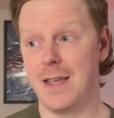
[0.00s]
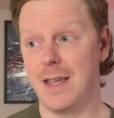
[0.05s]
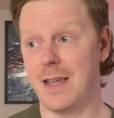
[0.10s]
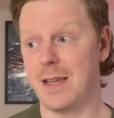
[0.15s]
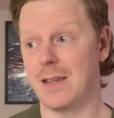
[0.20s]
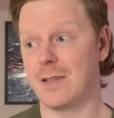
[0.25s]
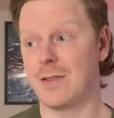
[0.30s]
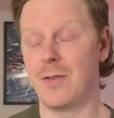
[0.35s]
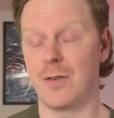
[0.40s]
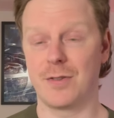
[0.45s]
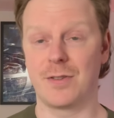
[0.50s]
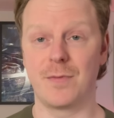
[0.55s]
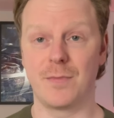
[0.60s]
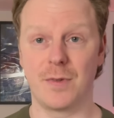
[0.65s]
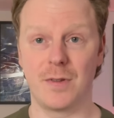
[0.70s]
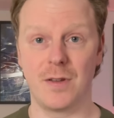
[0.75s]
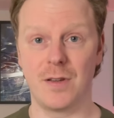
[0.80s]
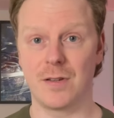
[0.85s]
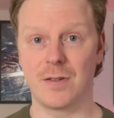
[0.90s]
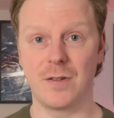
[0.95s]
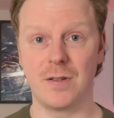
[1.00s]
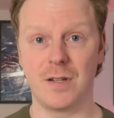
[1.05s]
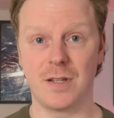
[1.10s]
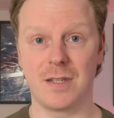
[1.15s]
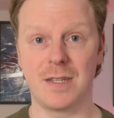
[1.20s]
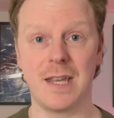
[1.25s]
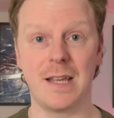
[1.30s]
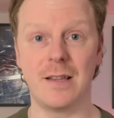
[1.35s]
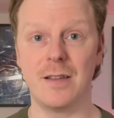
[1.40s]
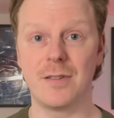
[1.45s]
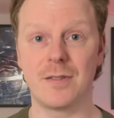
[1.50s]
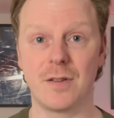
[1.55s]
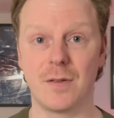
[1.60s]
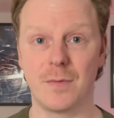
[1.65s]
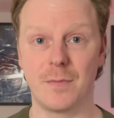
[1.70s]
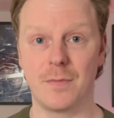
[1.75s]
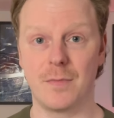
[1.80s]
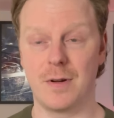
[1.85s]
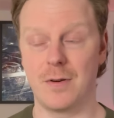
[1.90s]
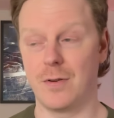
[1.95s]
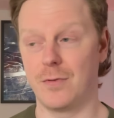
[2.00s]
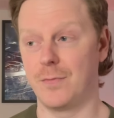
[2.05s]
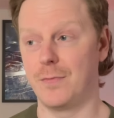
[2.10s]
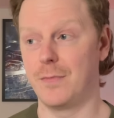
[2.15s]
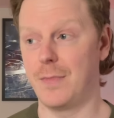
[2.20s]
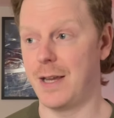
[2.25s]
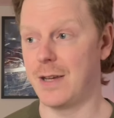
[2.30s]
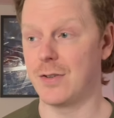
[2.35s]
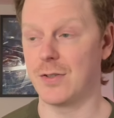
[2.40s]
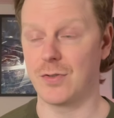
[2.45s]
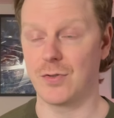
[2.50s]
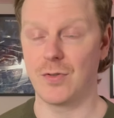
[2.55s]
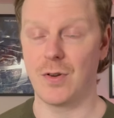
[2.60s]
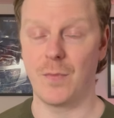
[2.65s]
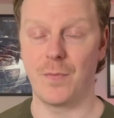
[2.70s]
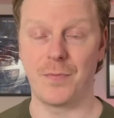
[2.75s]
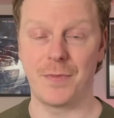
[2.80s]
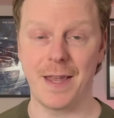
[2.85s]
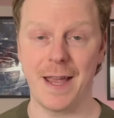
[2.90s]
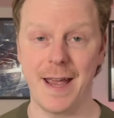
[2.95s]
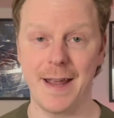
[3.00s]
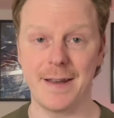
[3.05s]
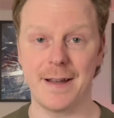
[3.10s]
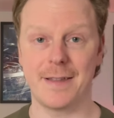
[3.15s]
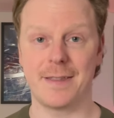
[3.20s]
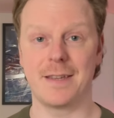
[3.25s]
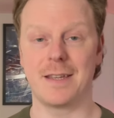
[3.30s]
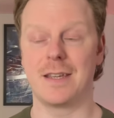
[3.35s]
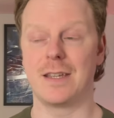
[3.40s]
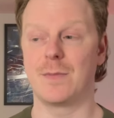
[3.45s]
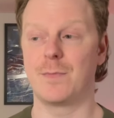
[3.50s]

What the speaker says: It's not something that's going to kill us or make us drop dead. I think it's